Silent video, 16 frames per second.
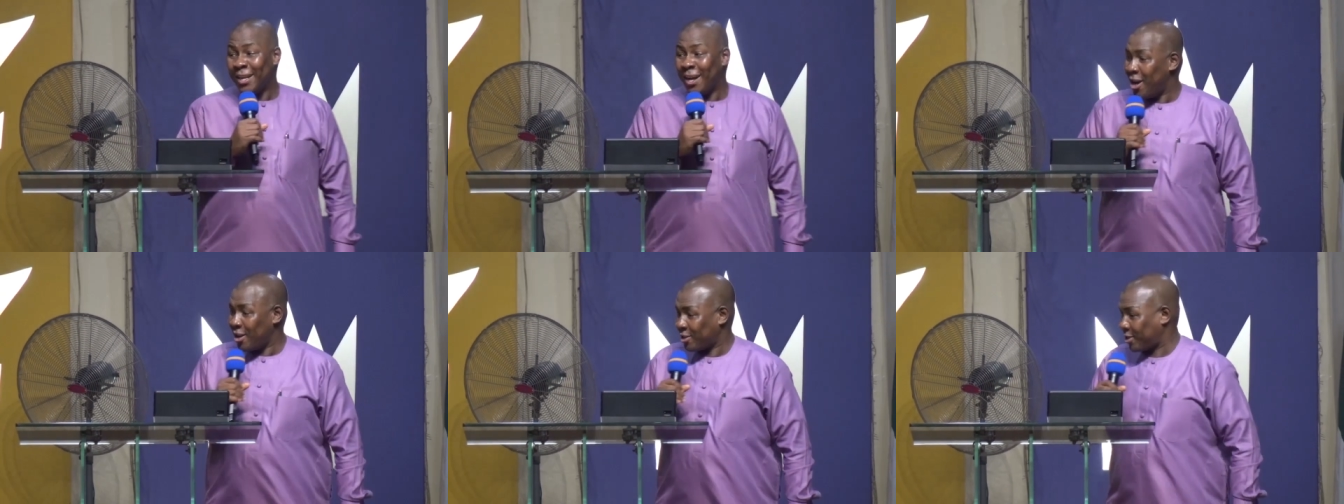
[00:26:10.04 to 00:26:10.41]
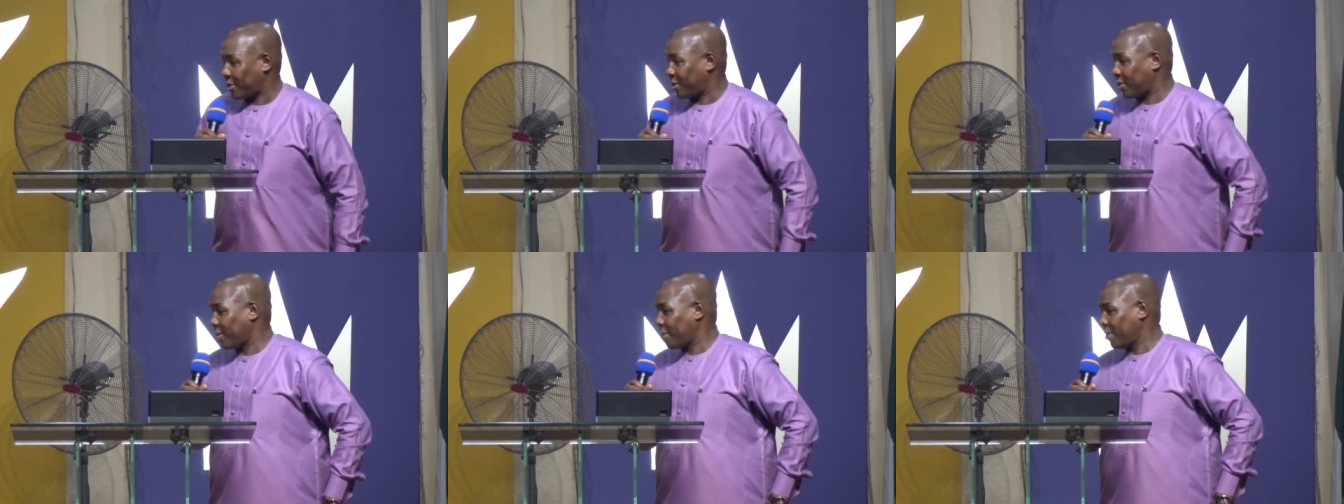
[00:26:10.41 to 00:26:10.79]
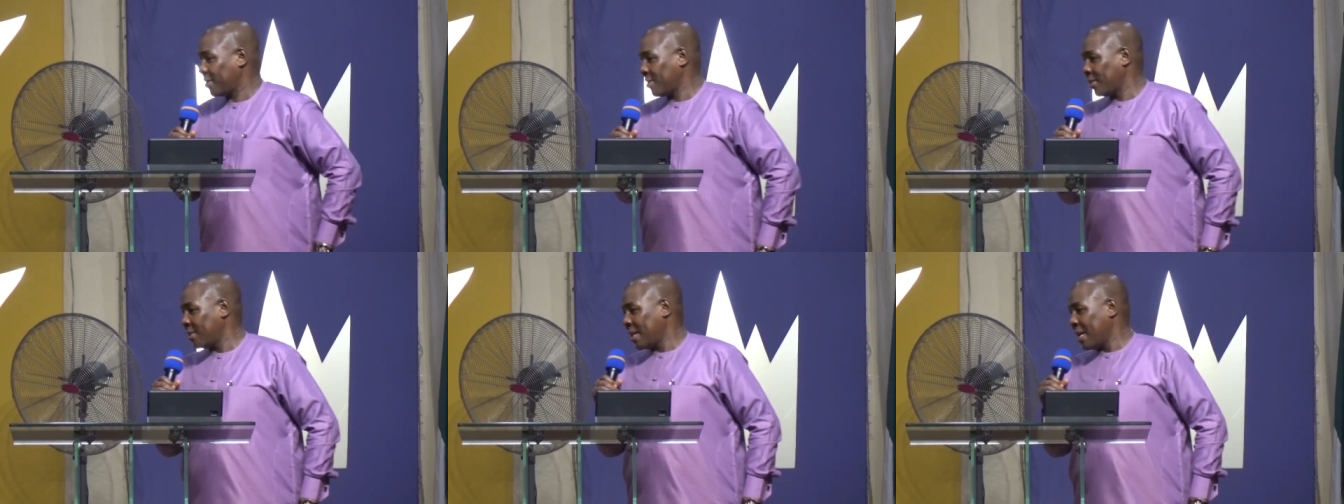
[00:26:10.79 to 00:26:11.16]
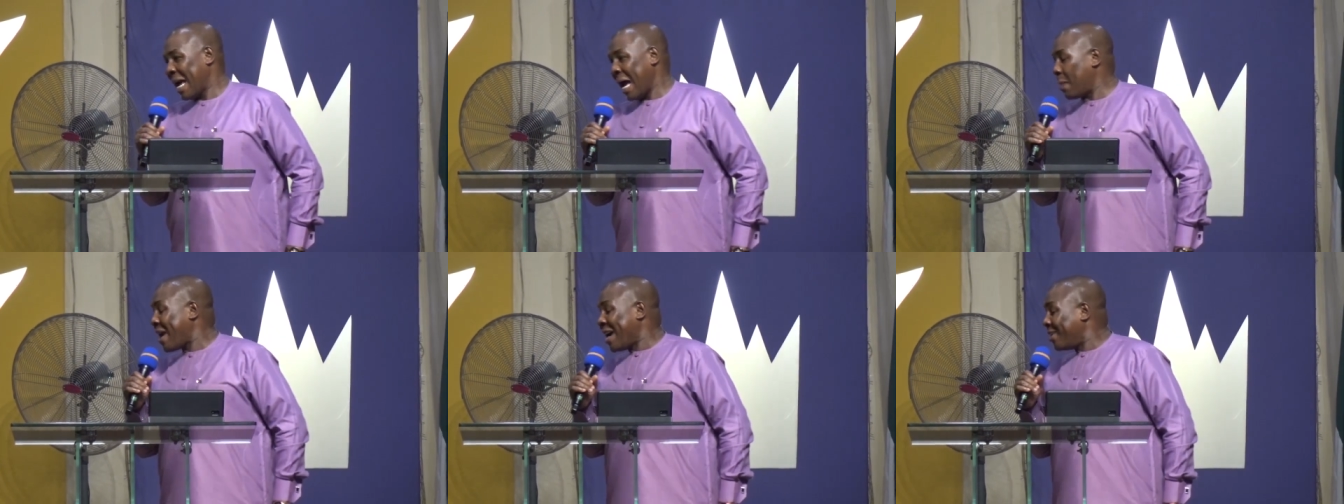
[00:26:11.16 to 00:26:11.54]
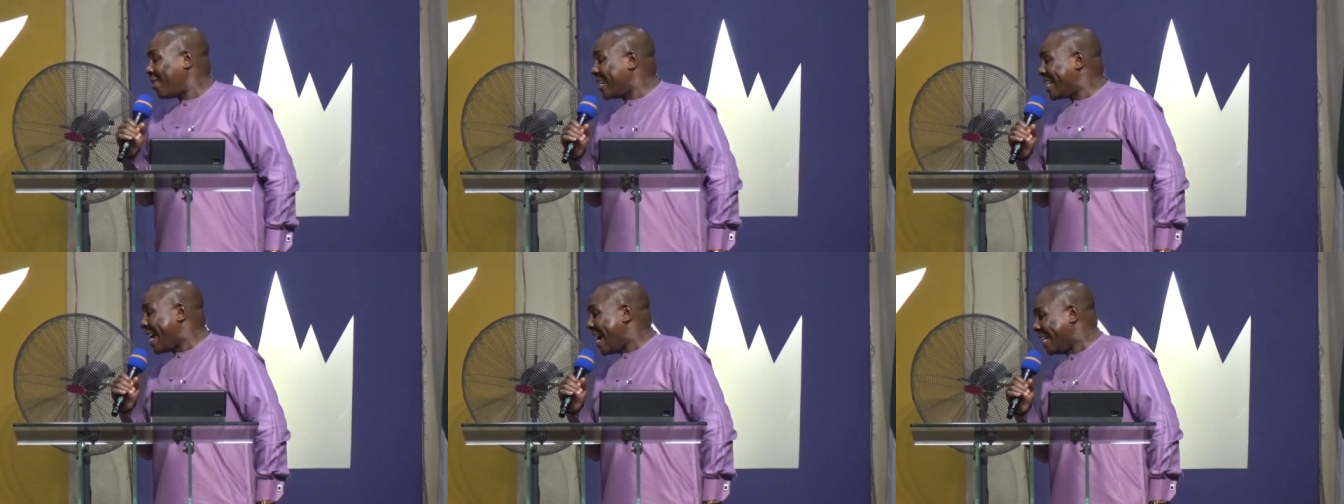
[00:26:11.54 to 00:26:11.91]
us. And we are
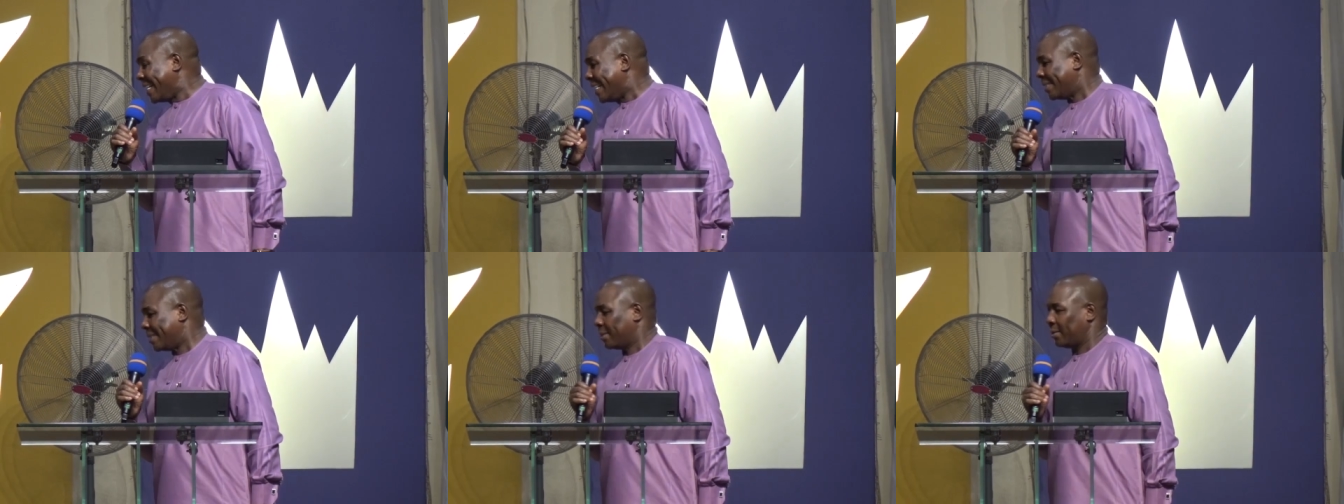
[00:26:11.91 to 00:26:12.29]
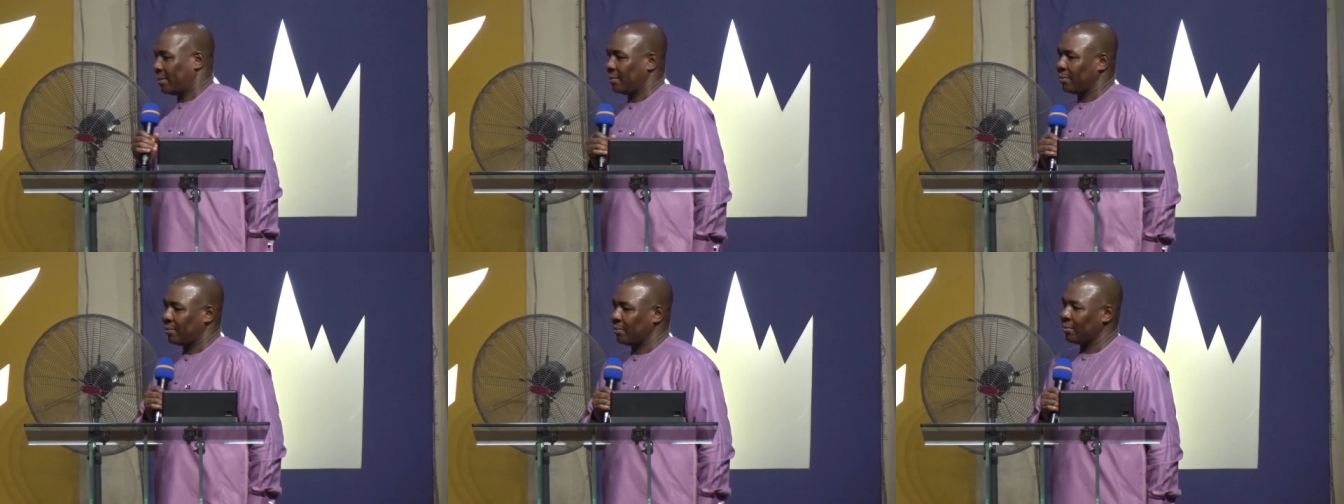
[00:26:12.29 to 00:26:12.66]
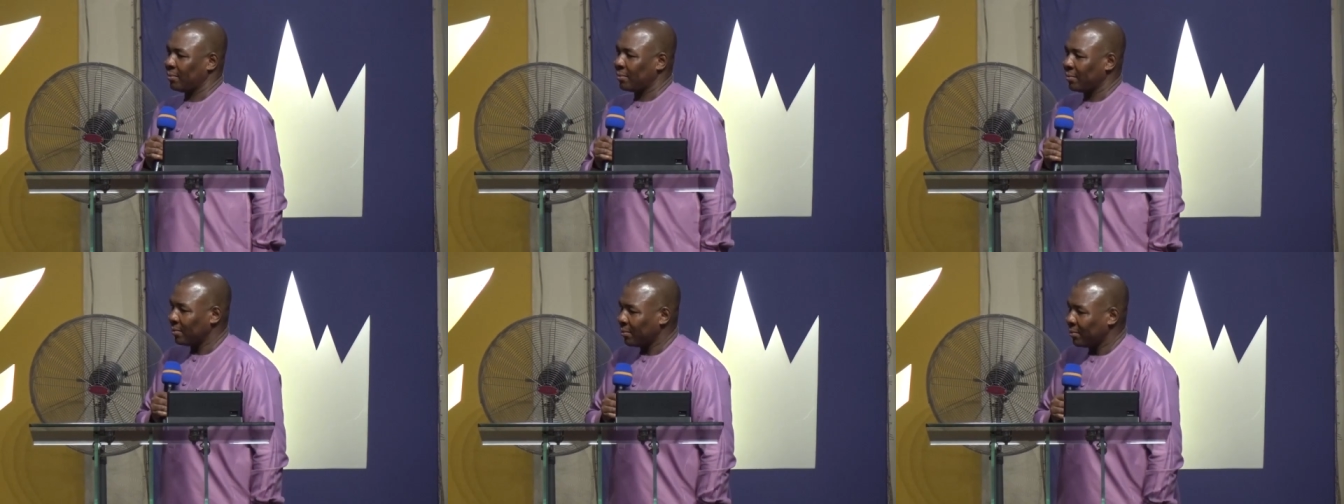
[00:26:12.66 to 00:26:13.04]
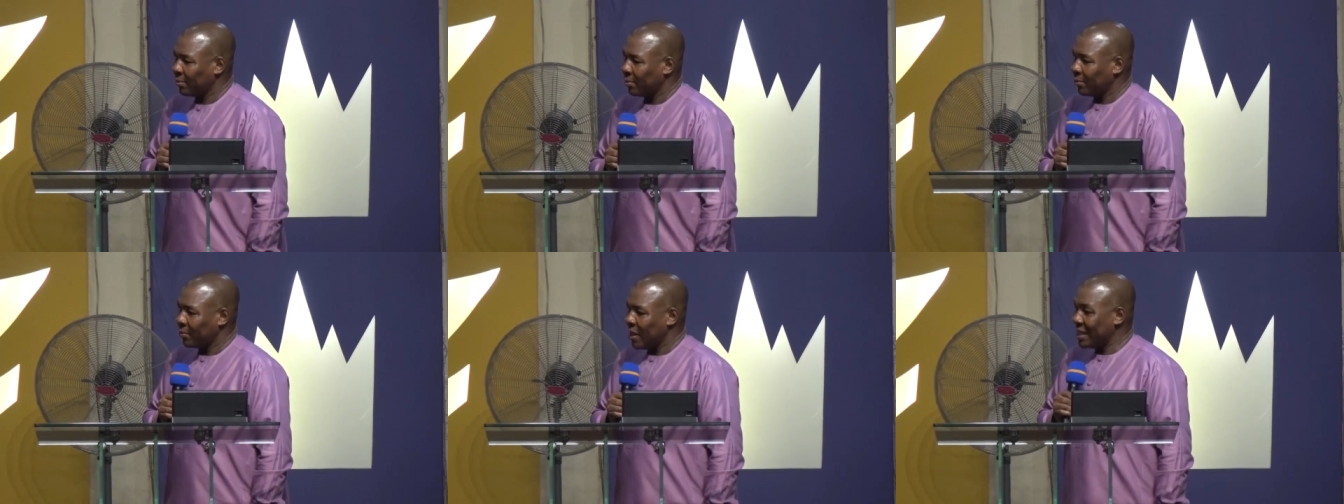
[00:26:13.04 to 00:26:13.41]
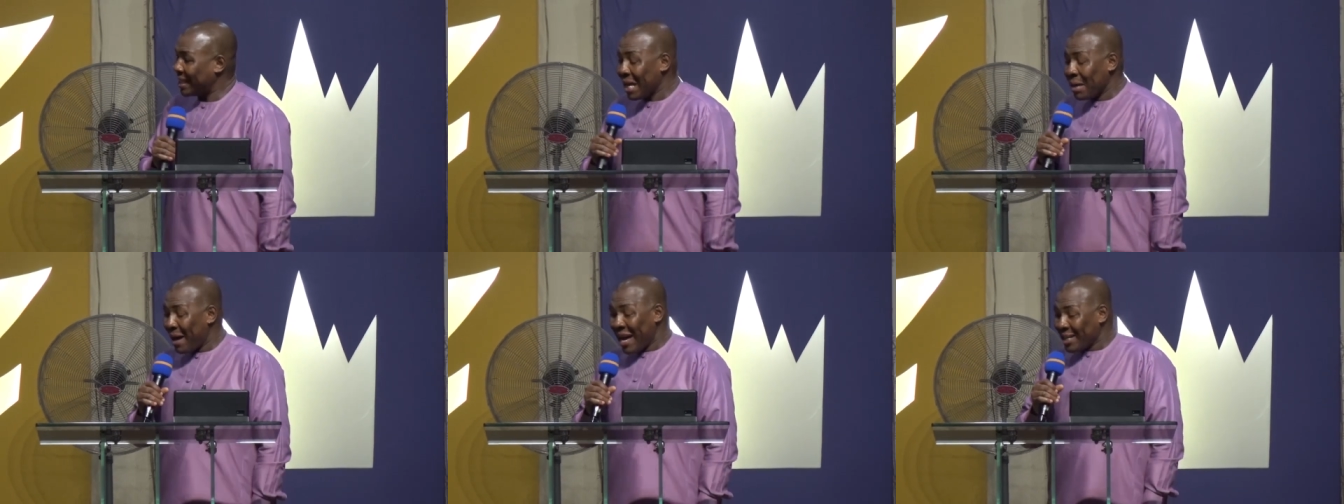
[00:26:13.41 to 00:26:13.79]
not hearing. He
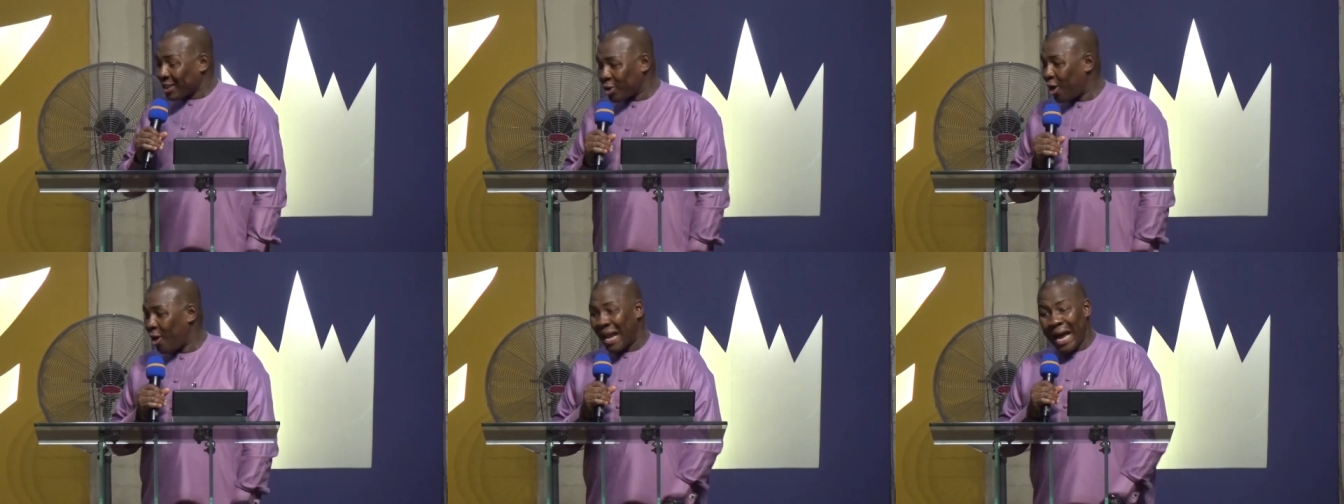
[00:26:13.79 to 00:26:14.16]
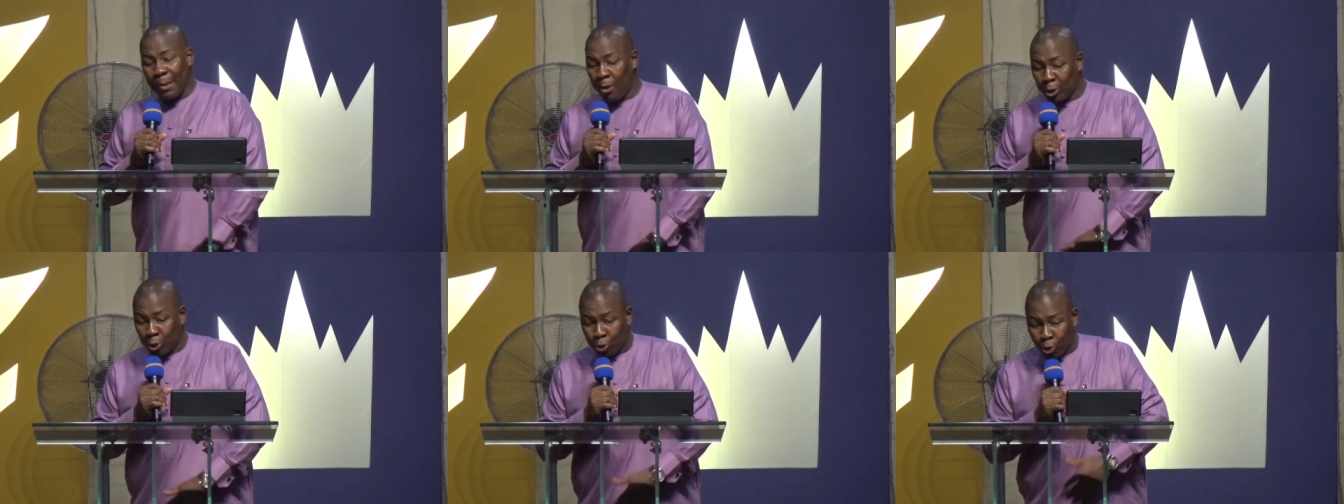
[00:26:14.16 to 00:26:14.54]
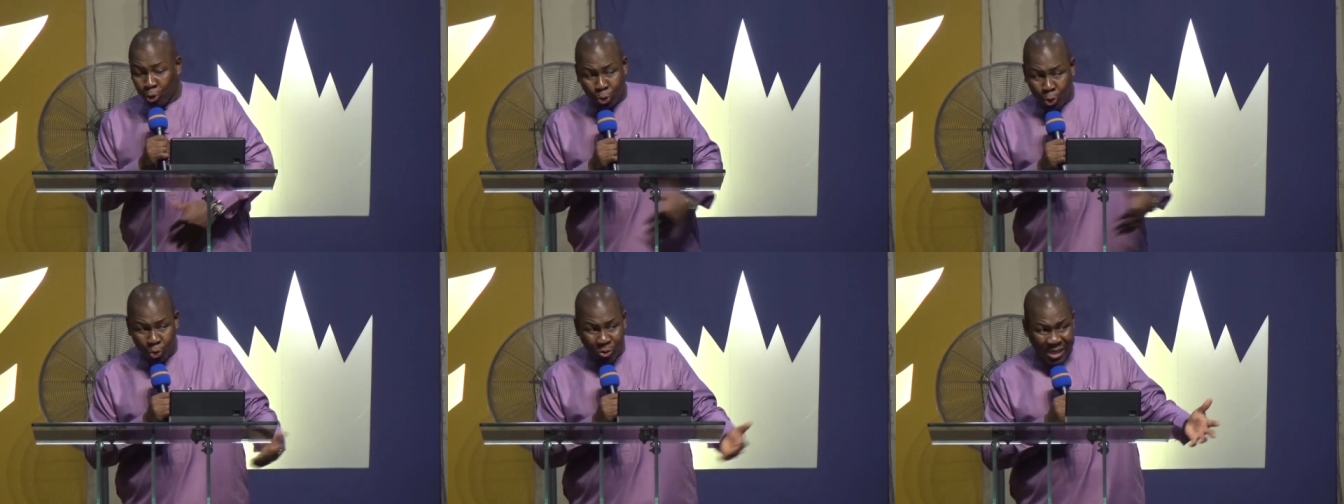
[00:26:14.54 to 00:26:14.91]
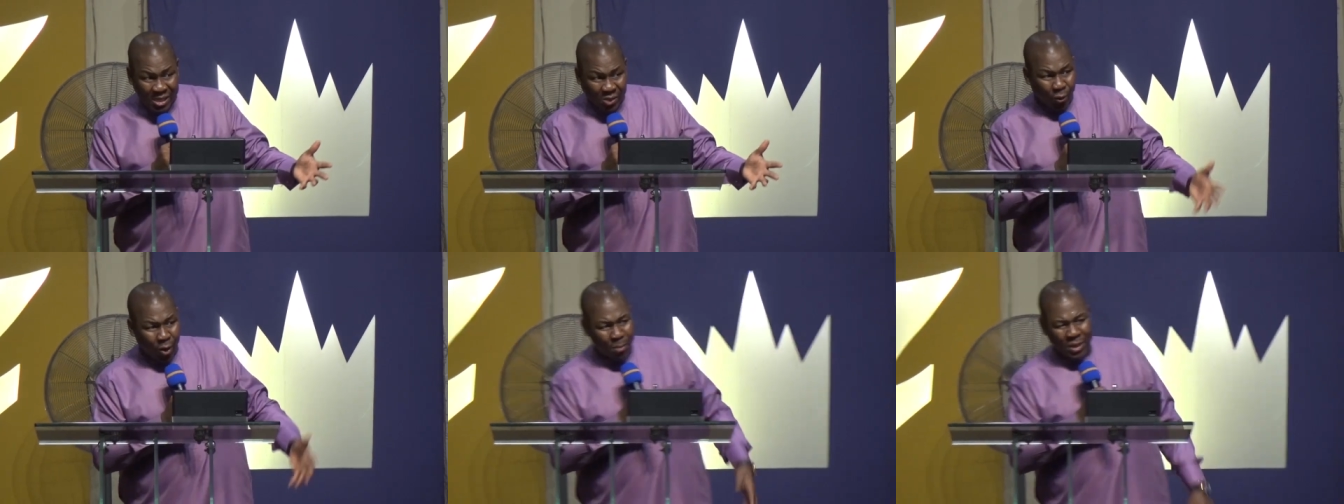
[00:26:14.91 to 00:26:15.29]
said, My son, I want you to do this for